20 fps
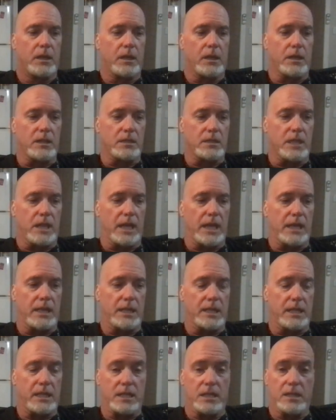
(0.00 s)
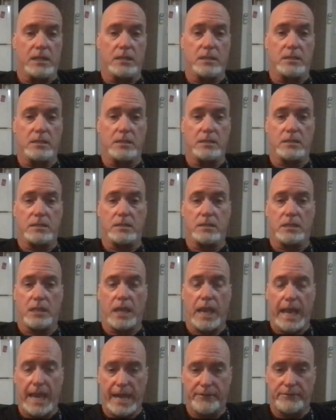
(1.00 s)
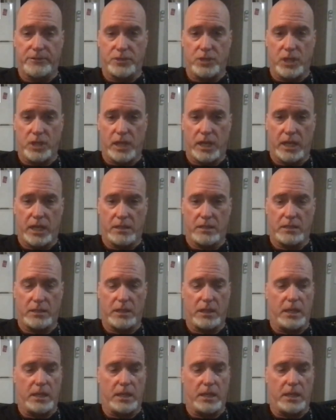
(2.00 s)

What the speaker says: is that he is half giant,